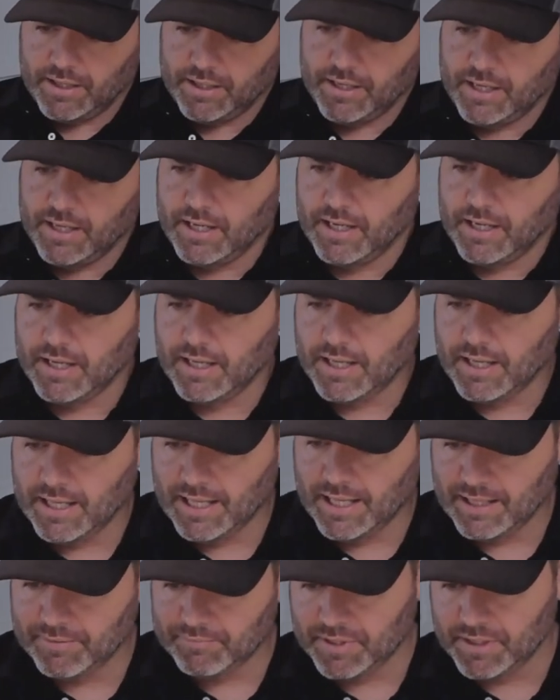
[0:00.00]

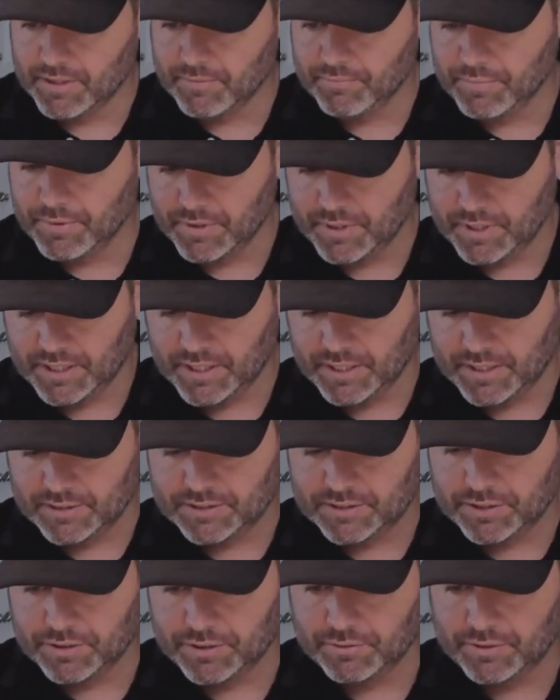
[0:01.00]
I'm gonna put in
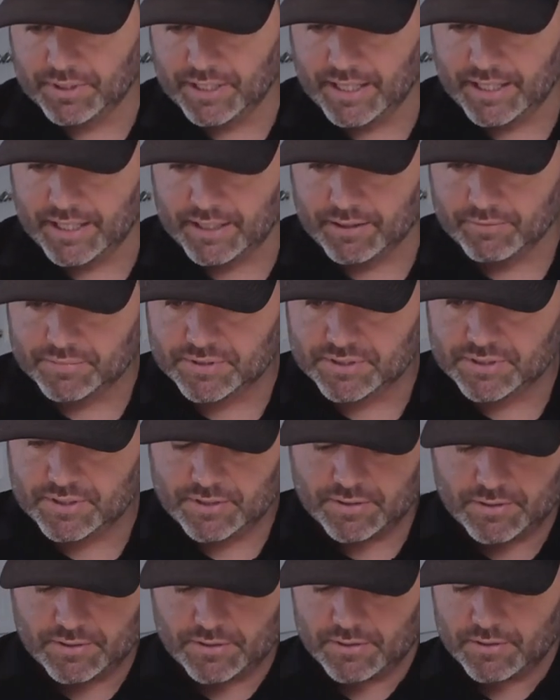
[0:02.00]
2 dams,
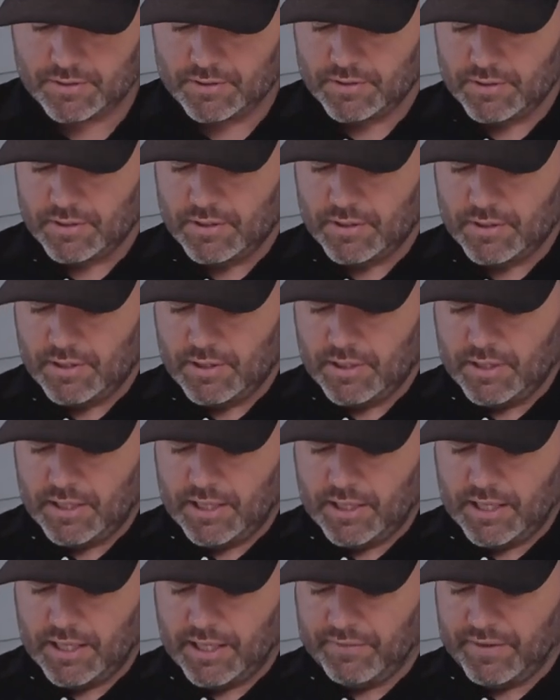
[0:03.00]

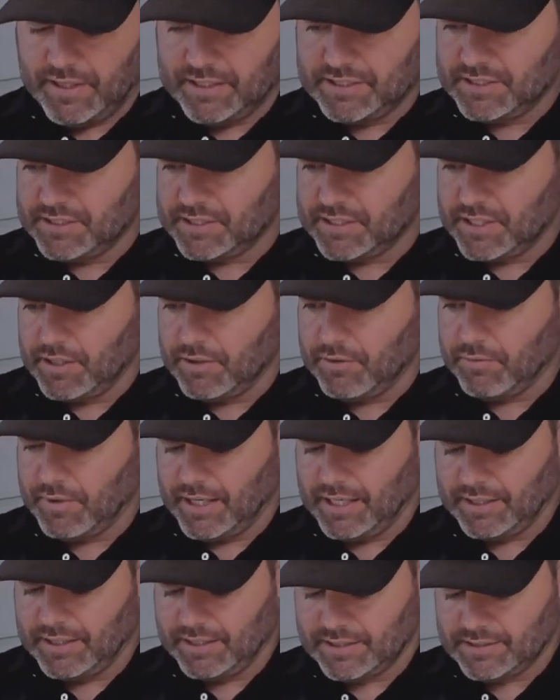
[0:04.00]
and they just go right
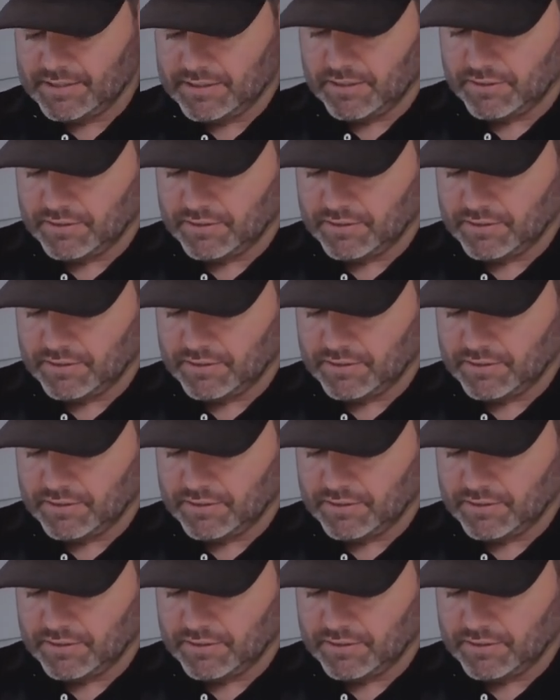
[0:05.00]
in these little